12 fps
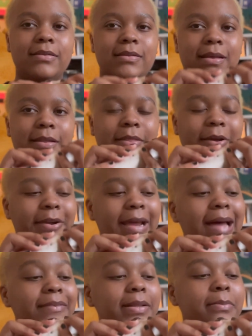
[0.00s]
And there you
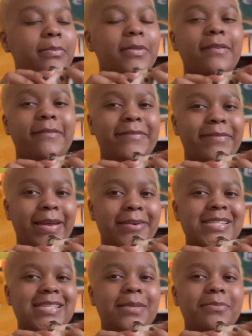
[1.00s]
have it. Very
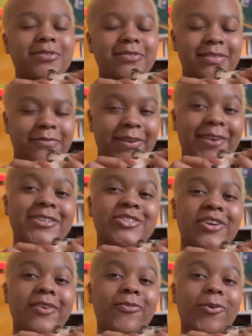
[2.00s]
simple and very
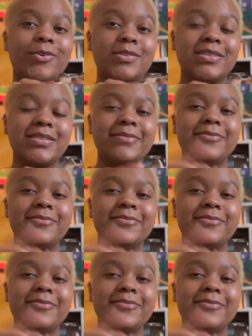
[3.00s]
straightforward.